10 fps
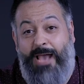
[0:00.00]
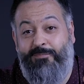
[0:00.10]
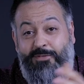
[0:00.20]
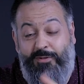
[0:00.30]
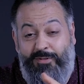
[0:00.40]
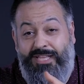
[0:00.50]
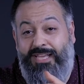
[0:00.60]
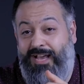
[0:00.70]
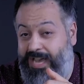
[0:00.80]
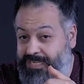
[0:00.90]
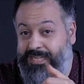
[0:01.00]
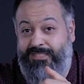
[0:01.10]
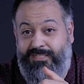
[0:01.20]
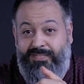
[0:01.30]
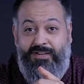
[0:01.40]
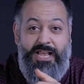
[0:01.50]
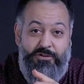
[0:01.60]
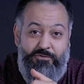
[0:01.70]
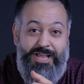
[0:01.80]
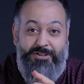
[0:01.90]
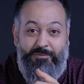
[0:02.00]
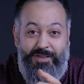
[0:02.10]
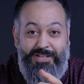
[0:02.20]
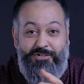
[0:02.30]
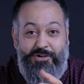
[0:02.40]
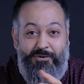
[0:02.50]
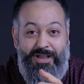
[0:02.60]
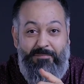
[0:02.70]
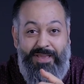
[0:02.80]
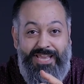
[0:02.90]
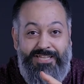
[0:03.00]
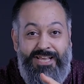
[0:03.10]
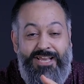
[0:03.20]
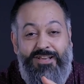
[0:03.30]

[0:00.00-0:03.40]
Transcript: absolutely unnecessary and random intro I made